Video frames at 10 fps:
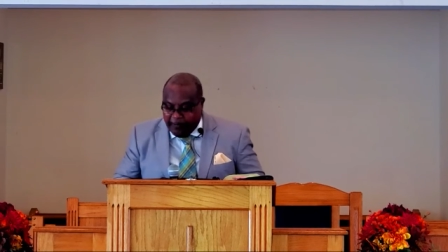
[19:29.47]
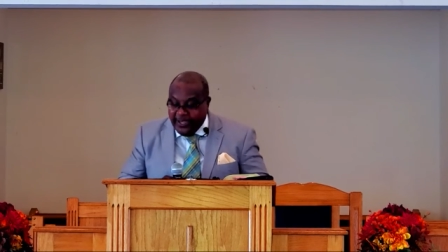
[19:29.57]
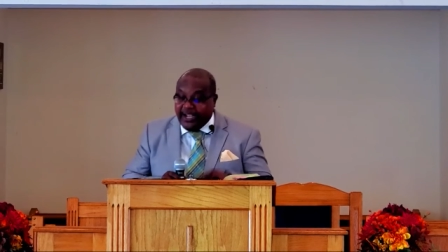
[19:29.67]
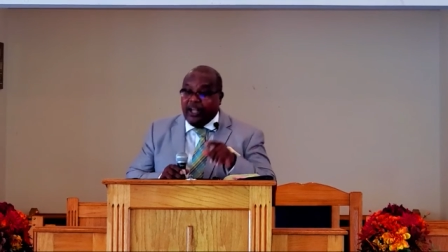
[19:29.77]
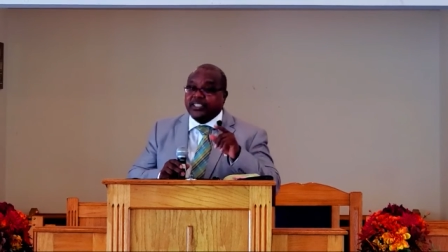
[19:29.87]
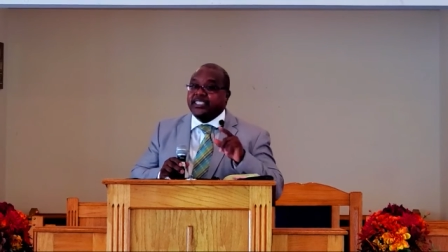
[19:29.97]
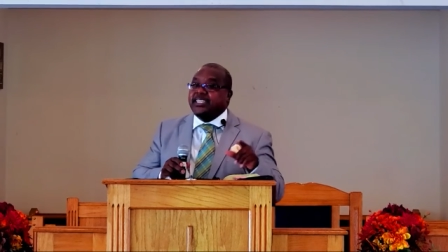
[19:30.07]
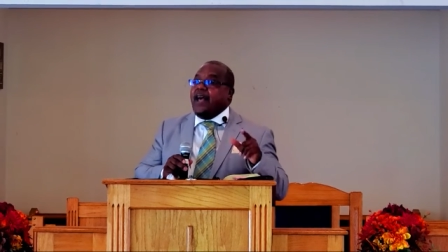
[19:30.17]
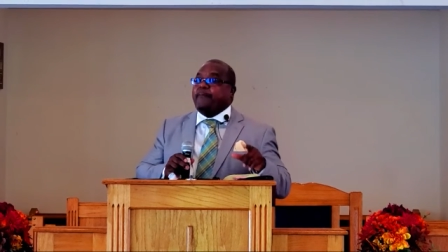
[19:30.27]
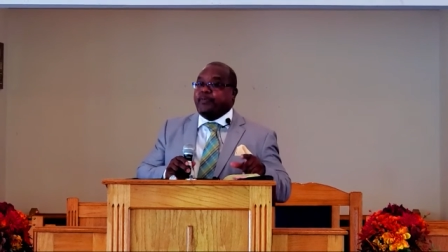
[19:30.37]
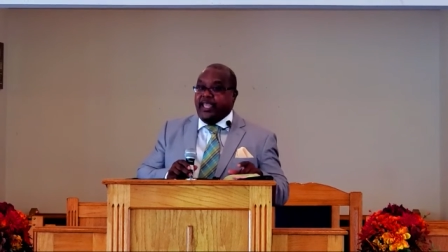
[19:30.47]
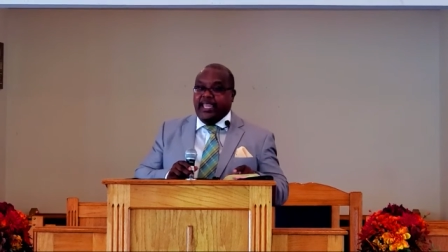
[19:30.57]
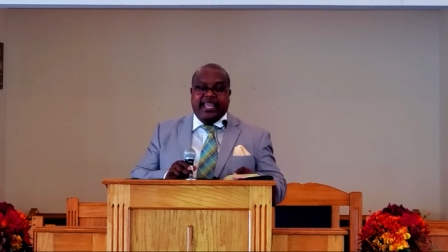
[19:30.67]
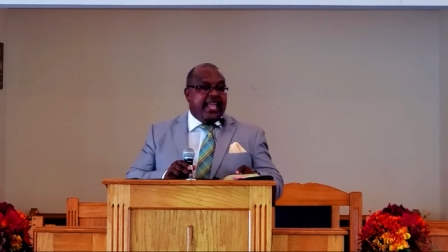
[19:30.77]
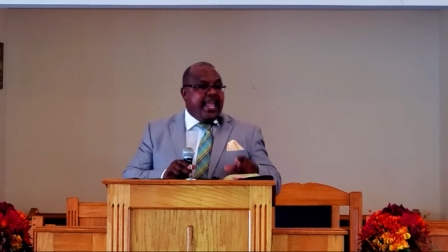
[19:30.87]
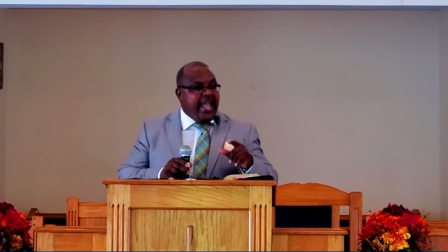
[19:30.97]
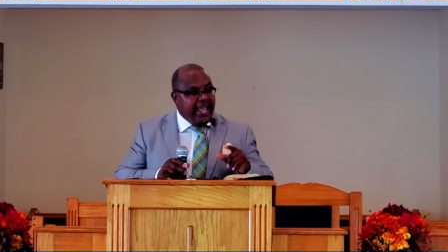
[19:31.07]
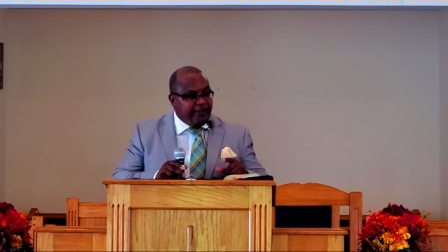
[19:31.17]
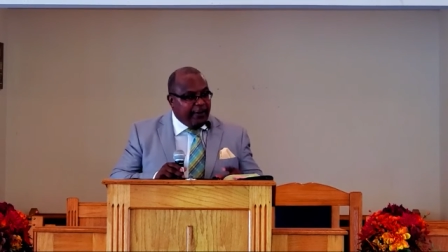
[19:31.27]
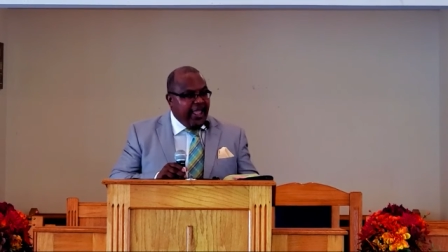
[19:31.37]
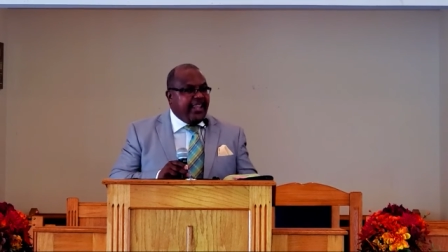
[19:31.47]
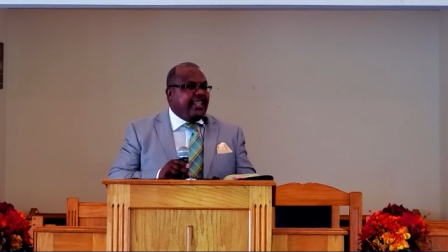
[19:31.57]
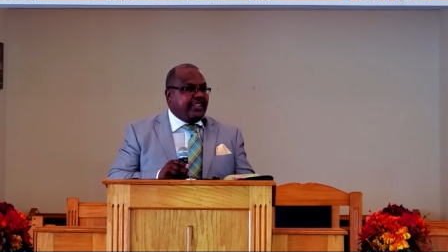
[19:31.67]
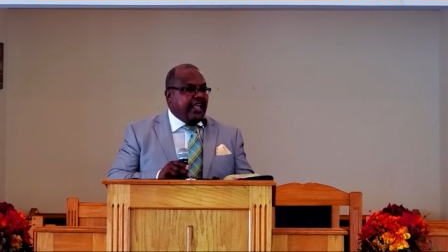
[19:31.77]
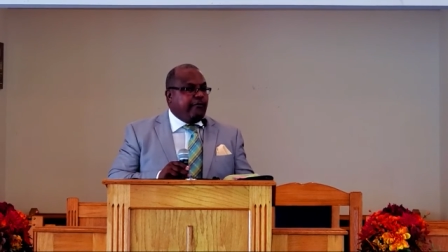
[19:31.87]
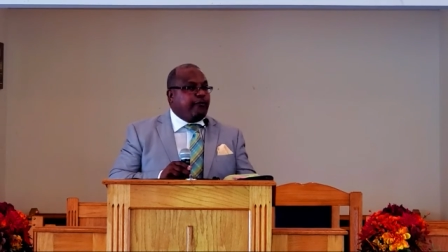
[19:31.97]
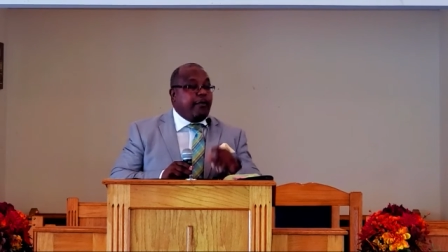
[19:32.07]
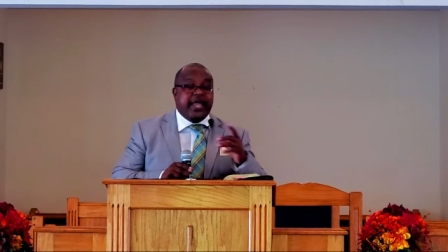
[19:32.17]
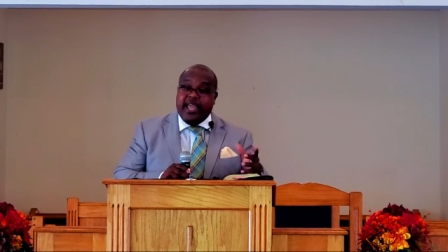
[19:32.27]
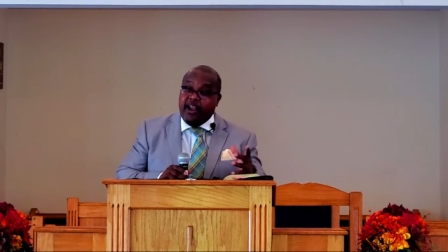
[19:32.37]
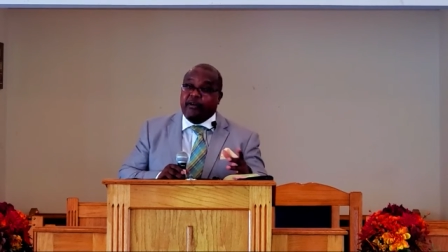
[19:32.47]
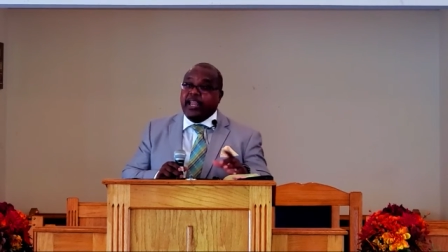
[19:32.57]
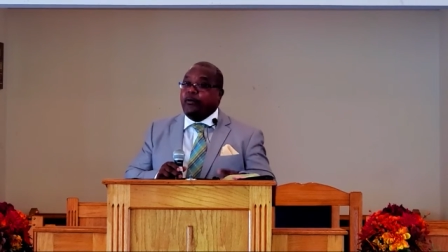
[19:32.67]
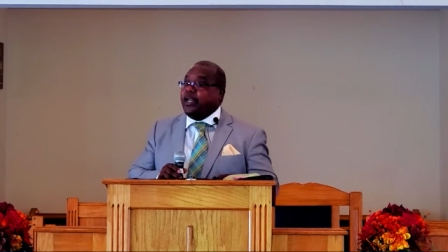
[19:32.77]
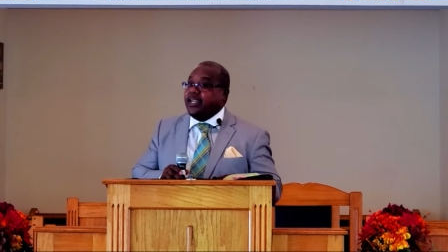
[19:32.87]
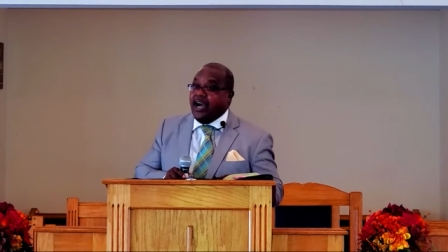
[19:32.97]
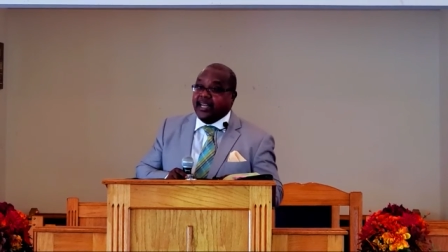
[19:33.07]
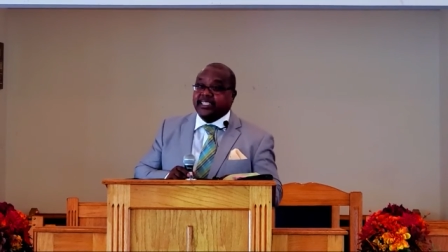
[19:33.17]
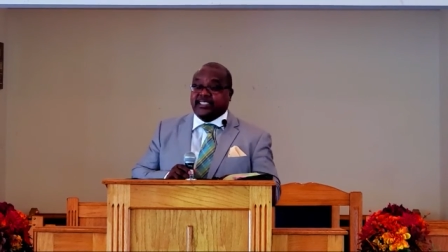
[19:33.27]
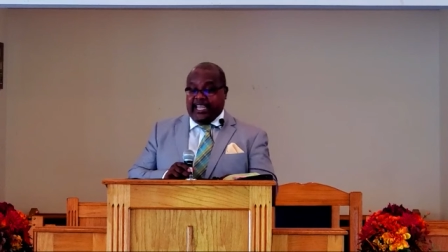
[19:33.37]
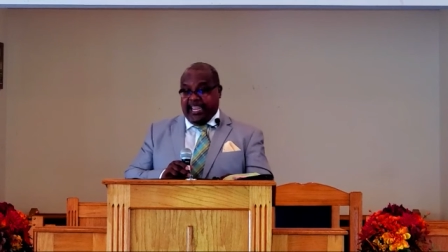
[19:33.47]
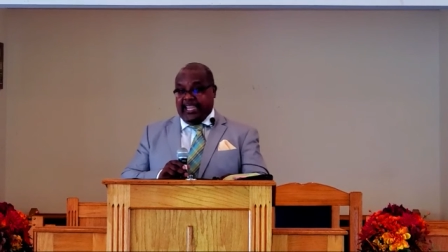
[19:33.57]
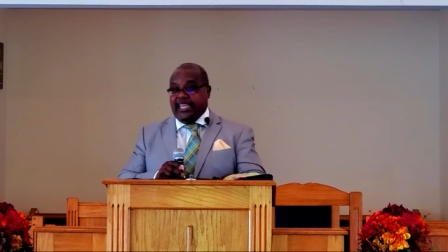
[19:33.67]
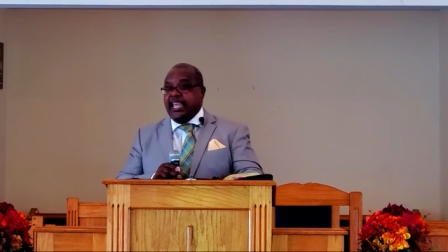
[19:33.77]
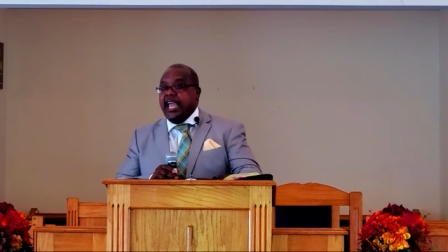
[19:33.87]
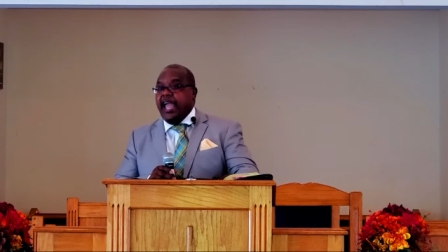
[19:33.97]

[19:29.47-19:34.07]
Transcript: because something had hindered them from hearing what God is saying.